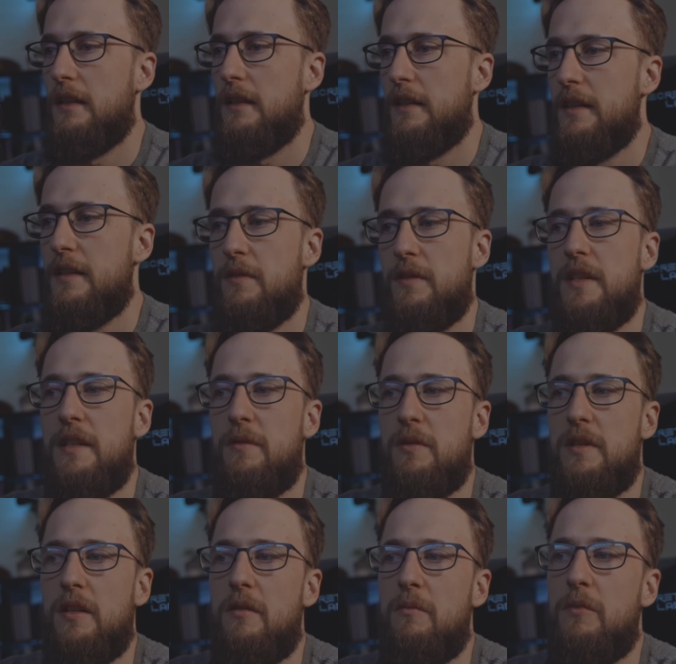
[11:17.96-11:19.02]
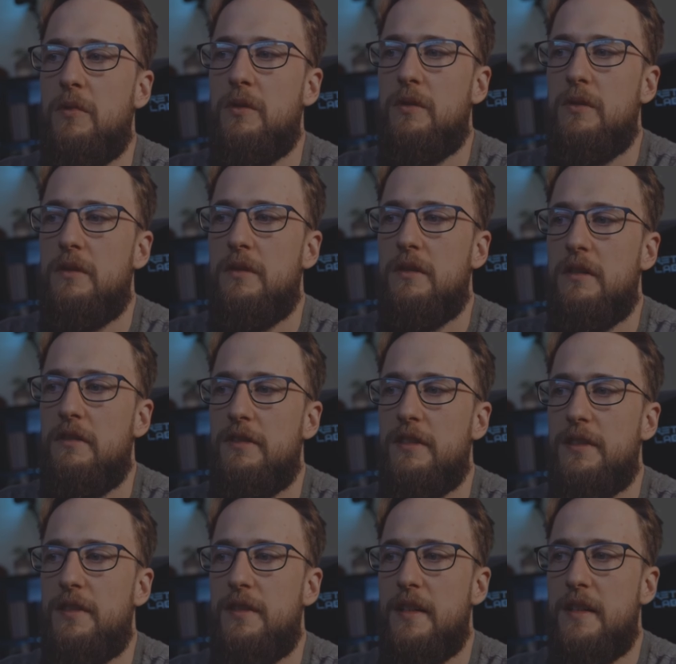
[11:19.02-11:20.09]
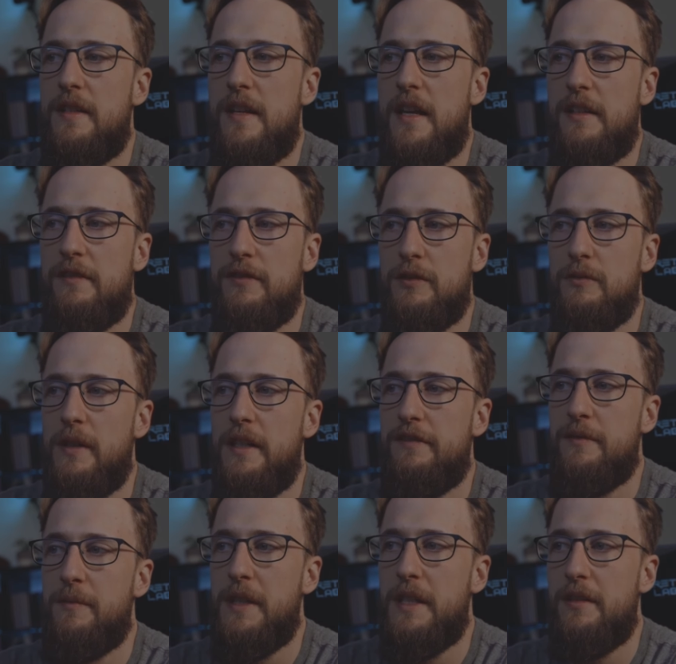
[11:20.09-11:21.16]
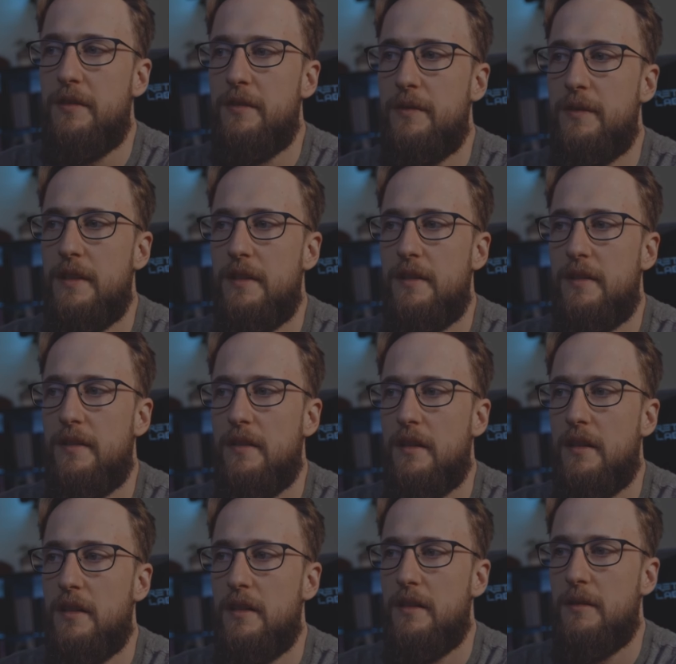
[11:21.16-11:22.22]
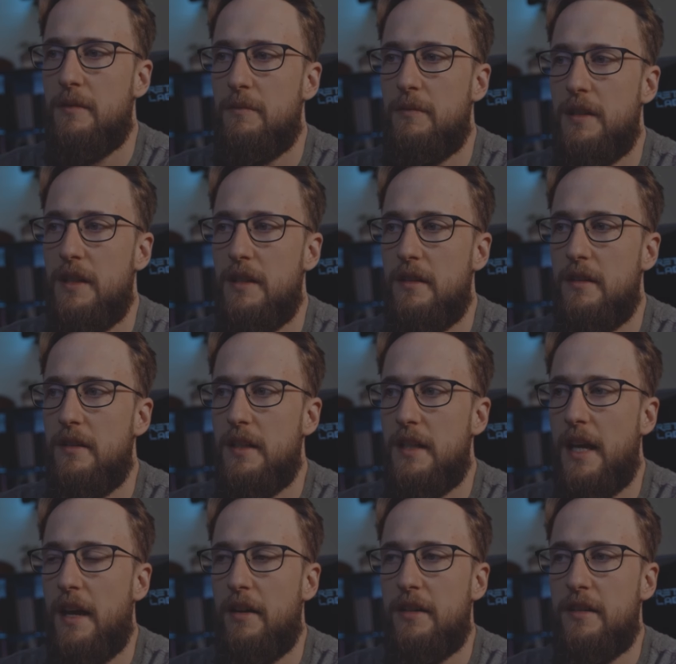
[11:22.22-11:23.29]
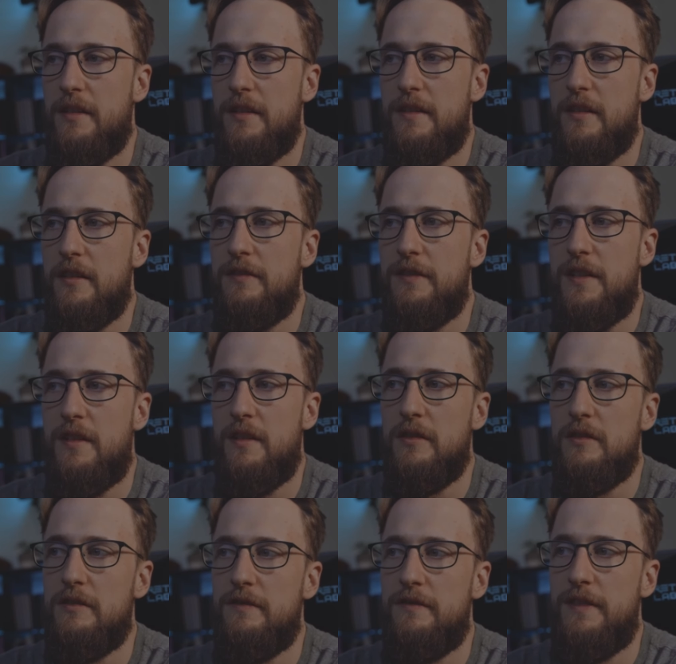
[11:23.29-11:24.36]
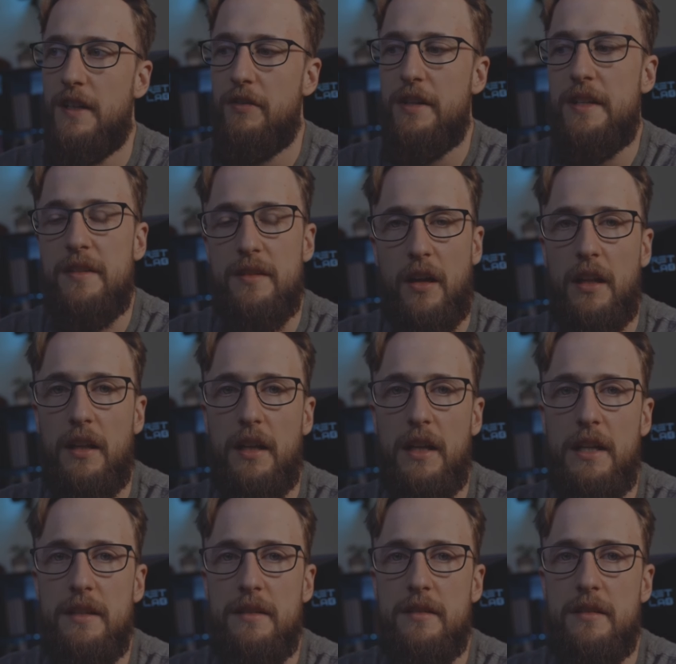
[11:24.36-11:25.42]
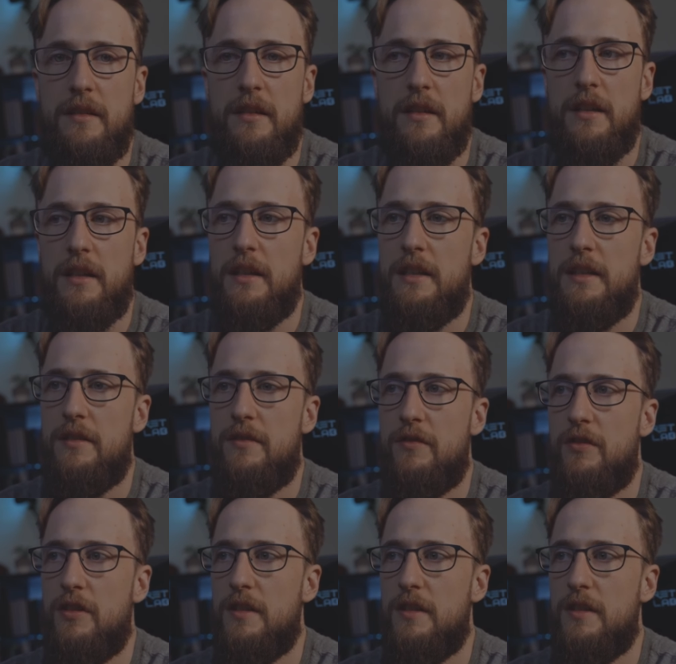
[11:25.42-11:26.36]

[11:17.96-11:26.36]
This was a lot more of a successful way for me to do this. The character itself is still very stylized. It's